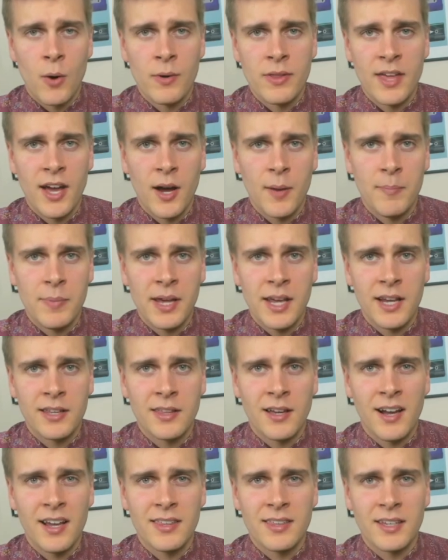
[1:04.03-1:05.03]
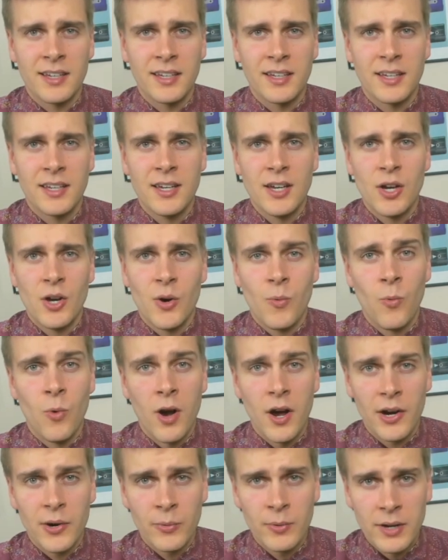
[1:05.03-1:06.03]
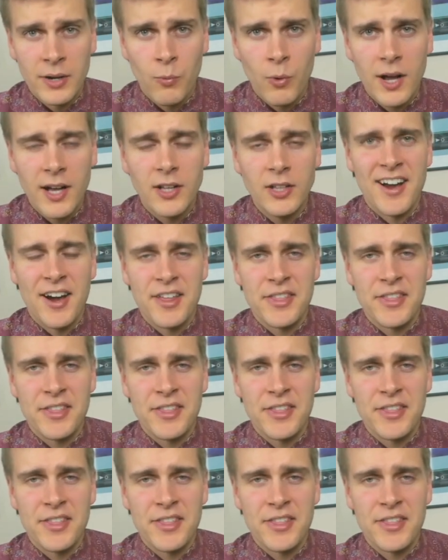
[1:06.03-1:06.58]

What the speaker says: without a pick that I think work really well.